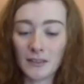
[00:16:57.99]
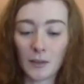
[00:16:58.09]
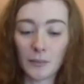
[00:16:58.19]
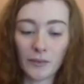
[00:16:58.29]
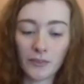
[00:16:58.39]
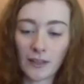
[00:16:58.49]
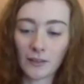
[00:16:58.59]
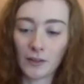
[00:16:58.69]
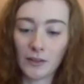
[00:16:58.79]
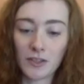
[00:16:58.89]
terms of
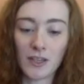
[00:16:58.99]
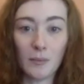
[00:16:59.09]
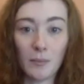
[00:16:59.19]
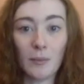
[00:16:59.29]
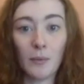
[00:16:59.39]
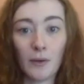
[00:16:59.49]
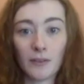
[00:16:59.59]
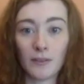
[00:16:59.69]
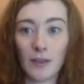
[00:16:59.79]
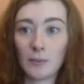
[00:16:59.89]
technology,
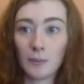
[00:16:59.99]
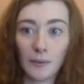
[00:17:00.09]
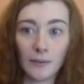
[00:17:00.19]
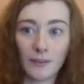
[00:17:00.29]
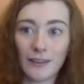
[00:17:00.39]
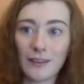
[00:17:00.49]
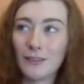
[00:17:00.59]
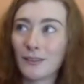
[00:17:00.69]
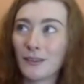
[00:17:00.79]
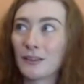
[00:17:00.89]
susceptible to like
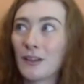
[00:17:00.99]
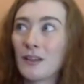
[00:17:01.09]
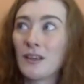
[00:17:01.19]
using it.